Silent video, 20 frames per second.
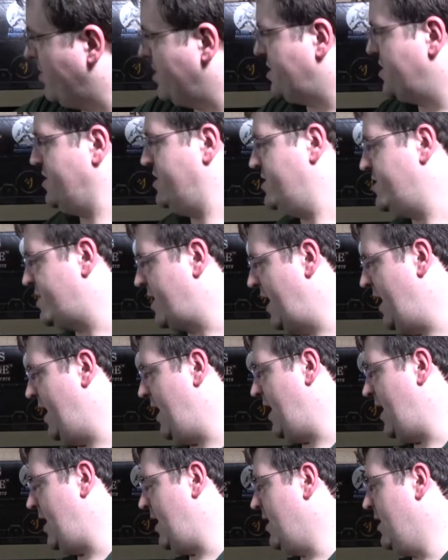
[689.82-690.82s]
which is
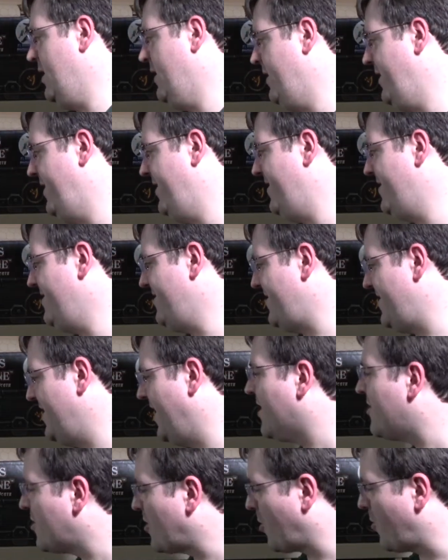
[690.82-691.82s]

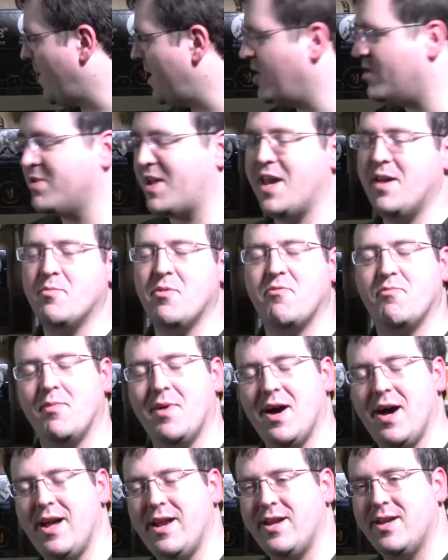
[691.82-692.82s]
another Grail game of
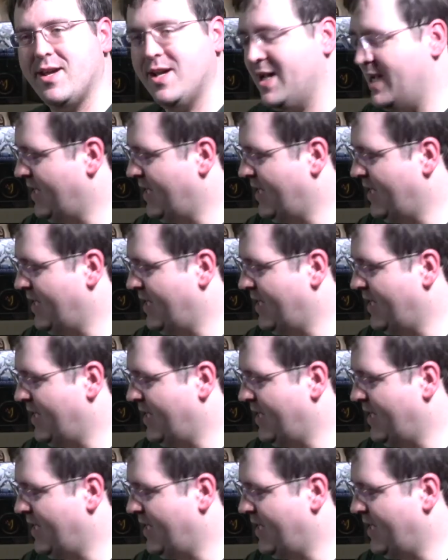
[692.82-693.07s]
mine.